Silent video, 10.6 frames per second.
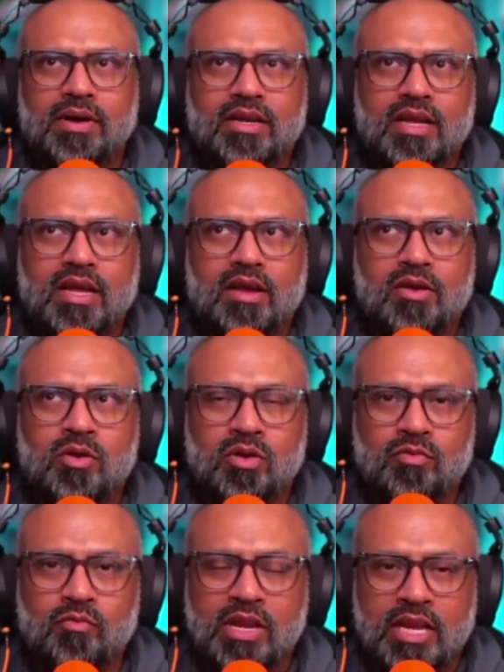But
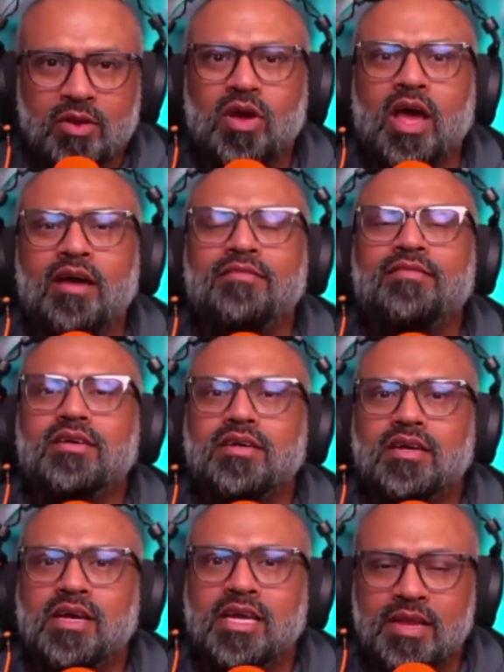we need to have
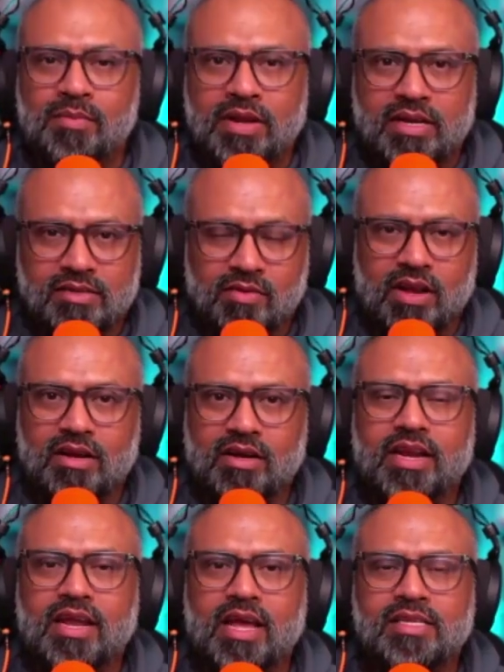agreement as well,
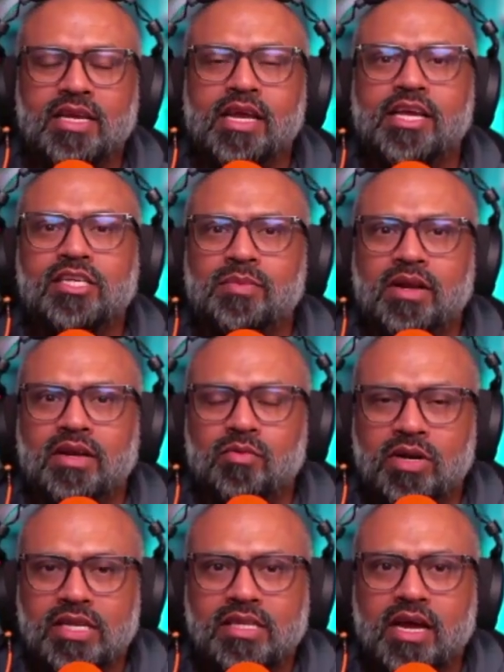right? As engagement,
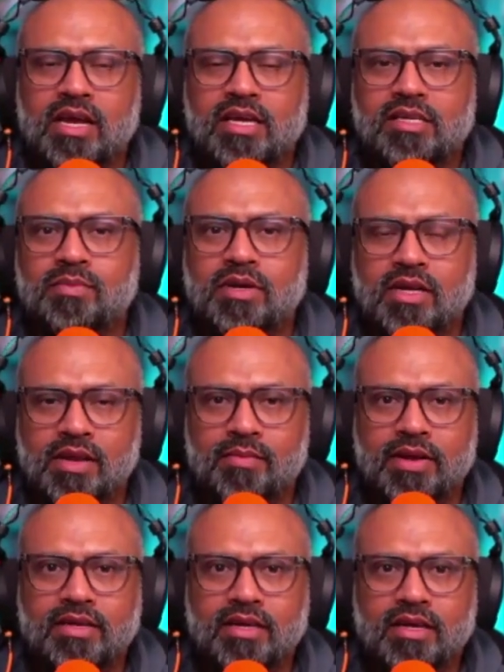what is the engagement
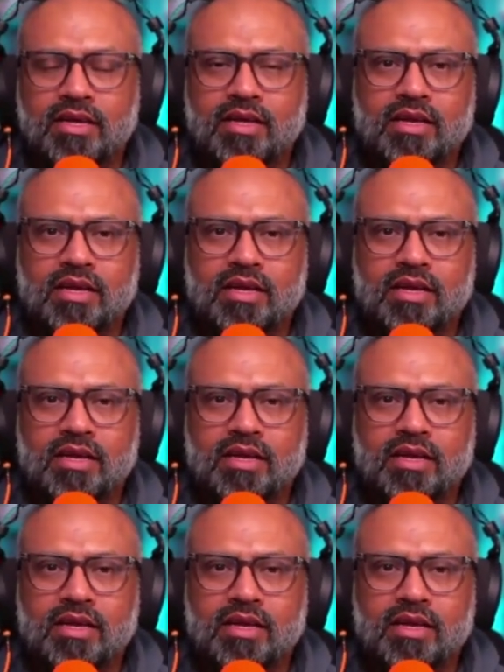agreement?